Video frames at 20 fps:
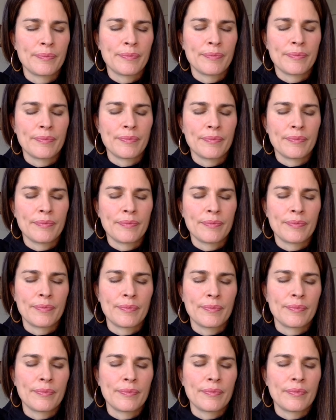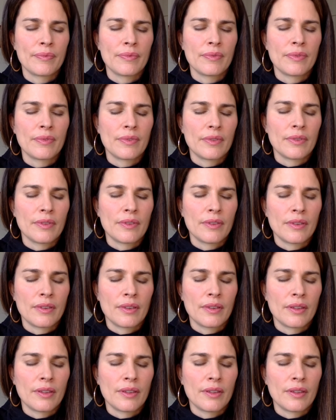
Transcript: Nobody speaks.